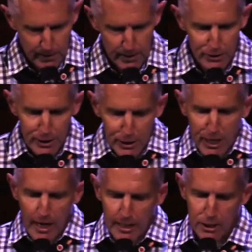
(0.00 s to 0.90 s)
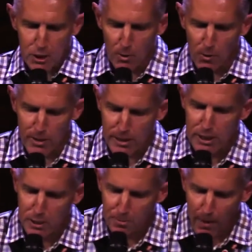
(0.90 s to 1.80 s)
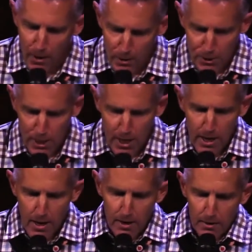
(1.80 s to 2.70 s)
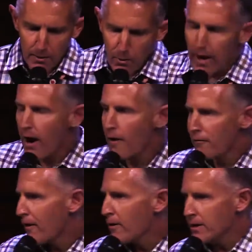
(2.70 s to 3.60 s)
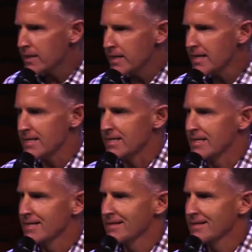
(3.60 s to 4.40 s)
You see, challenges will always expose where our focus is.